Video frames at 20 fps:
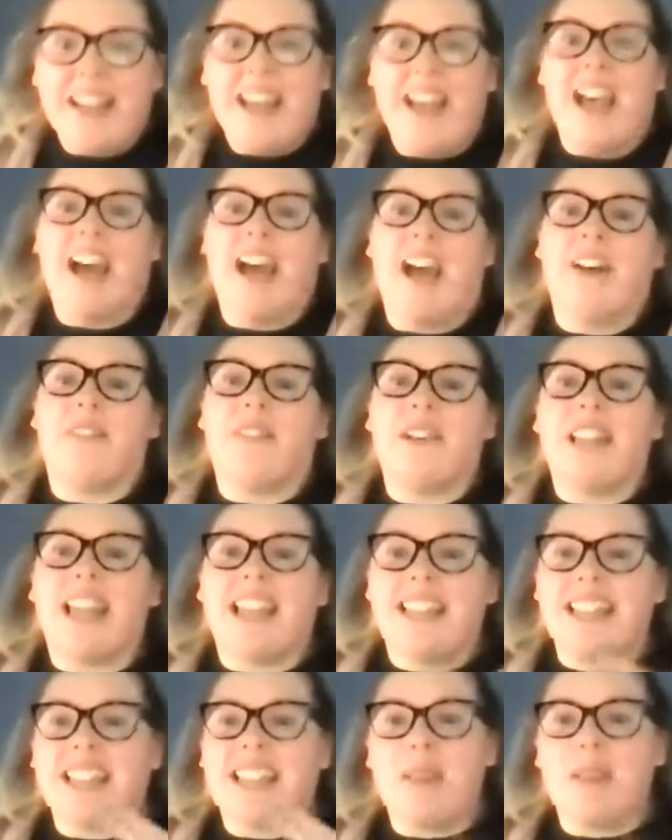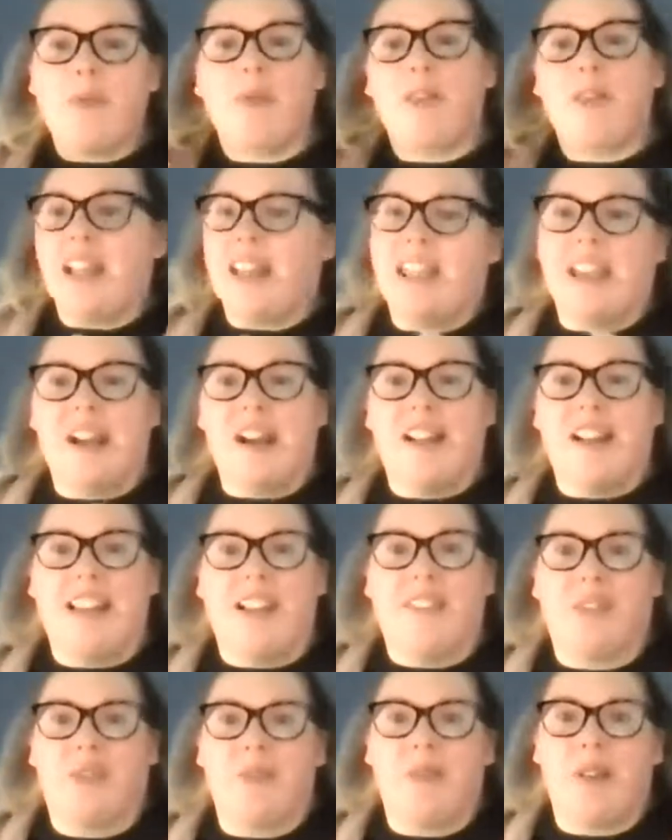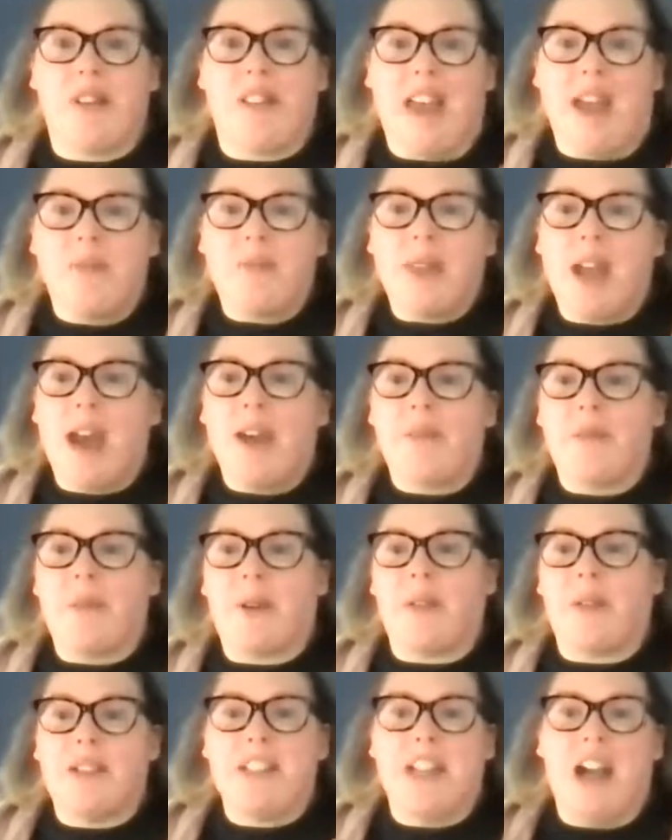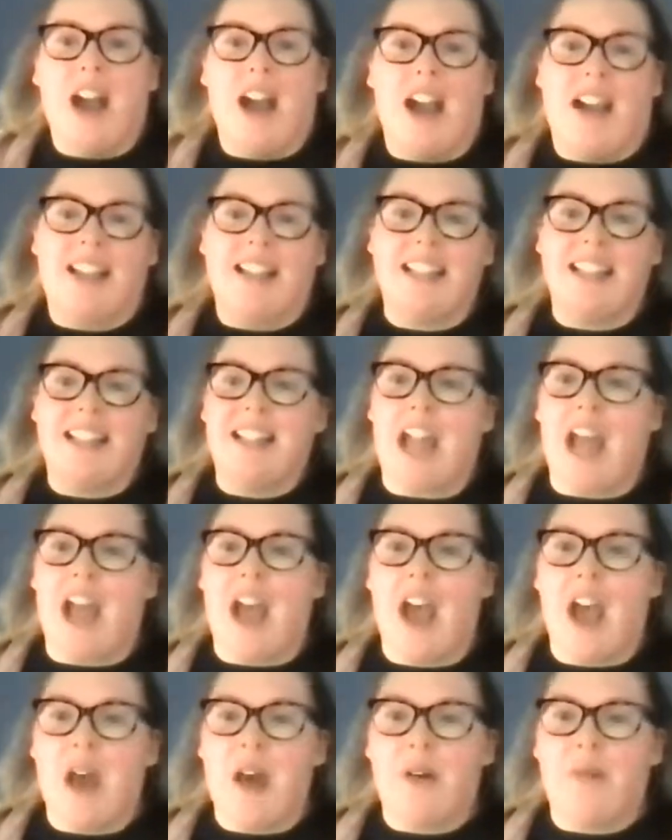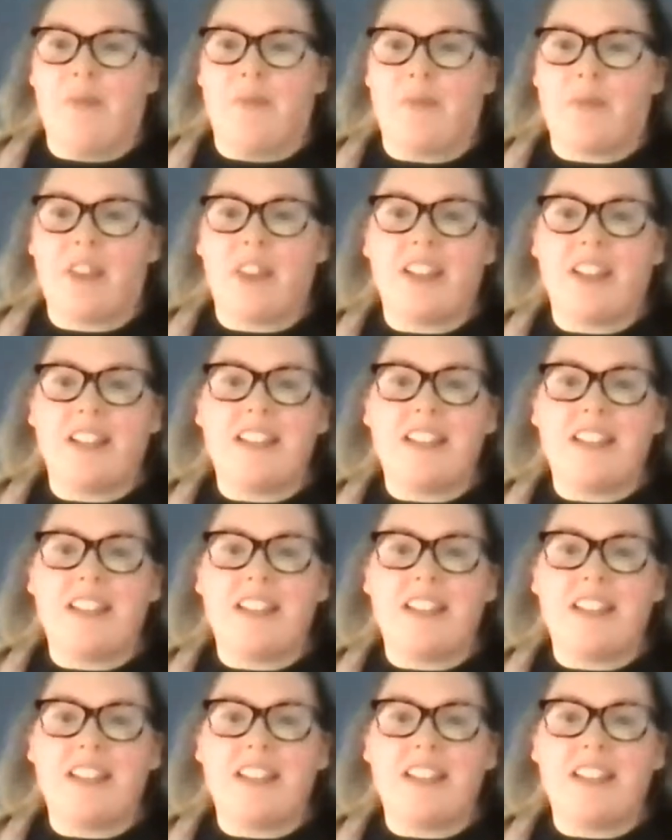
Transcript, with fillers: Uh, we like to keep it real here on Live from Your Laptop, where we talk um,